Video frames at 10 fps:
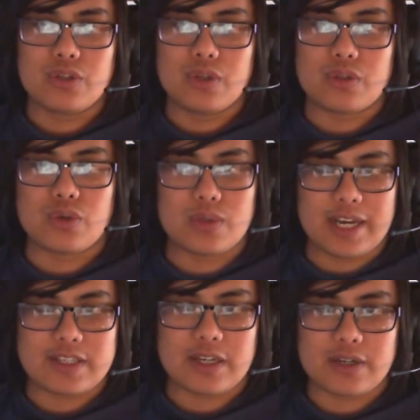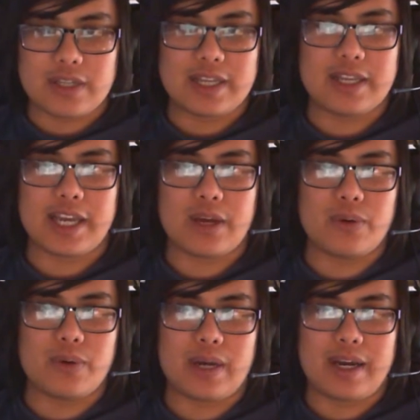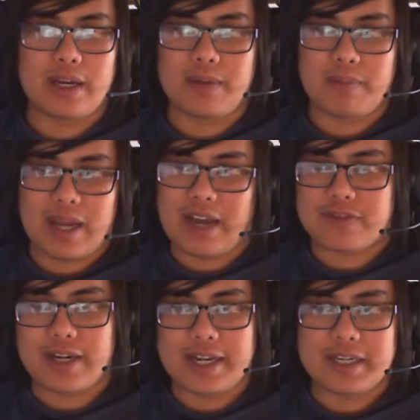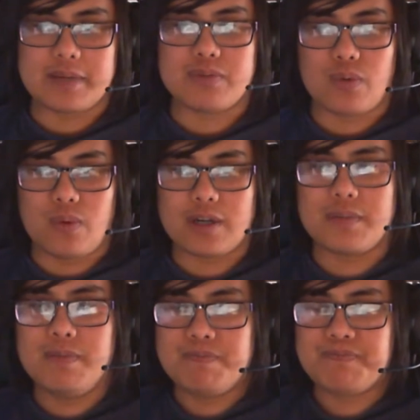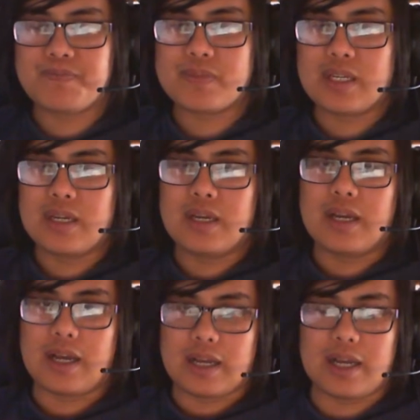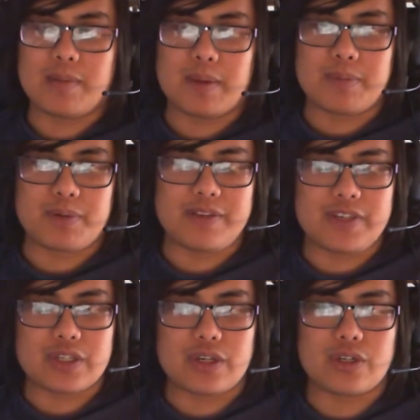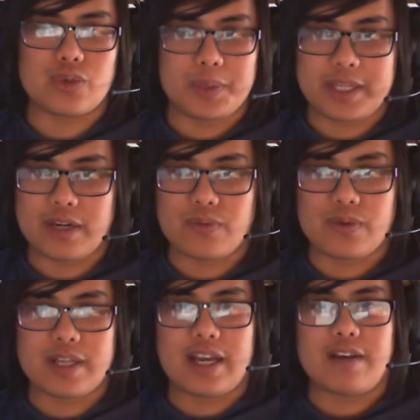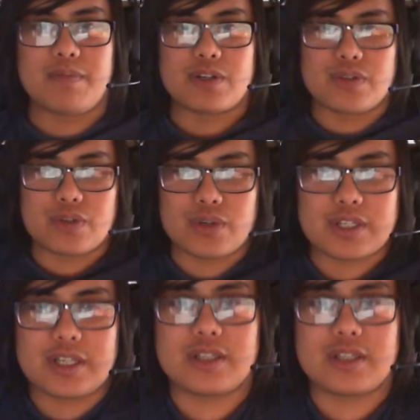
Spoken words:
to Lysander Lele out after ending him to 1 in previous turn, so he didn't really have much resources.